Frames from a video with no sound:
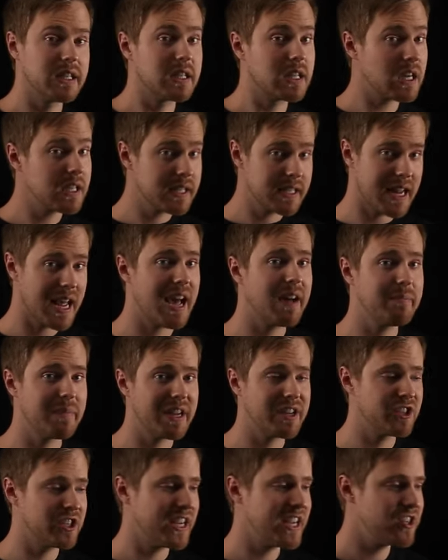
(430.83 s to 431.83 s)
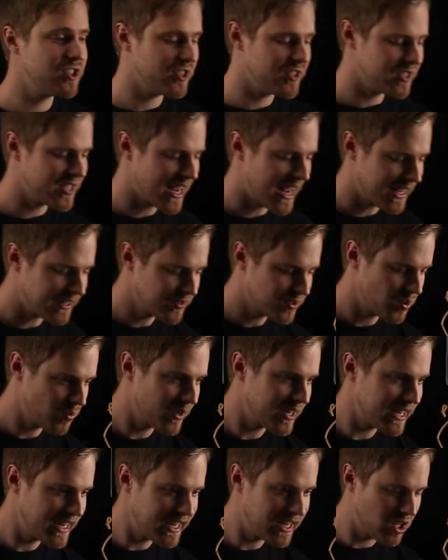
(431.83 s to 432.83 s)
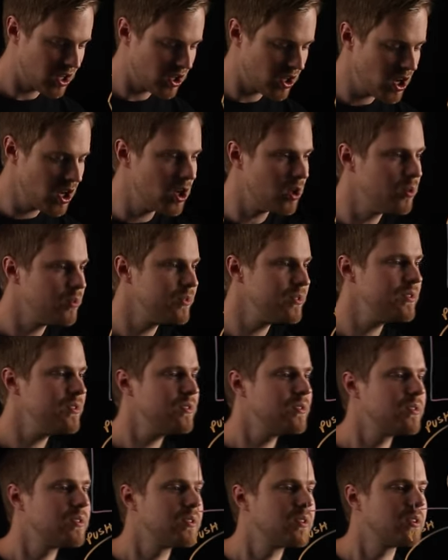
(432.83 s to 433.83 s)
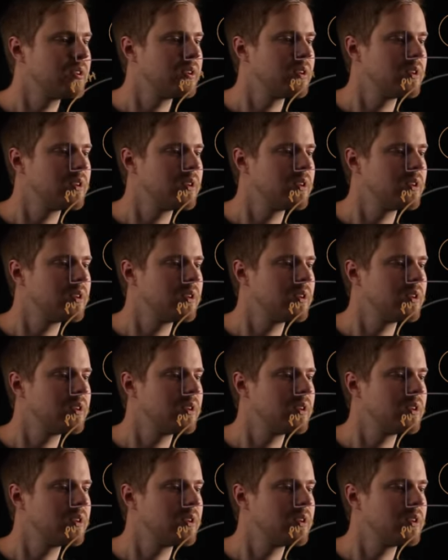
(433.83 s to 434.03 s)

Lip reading: doesn't have my changes yet. So when he clones